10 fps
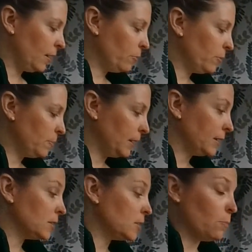It would
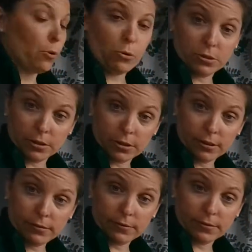be
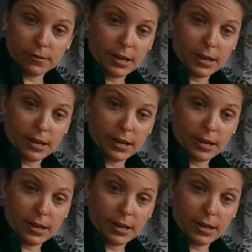smolder.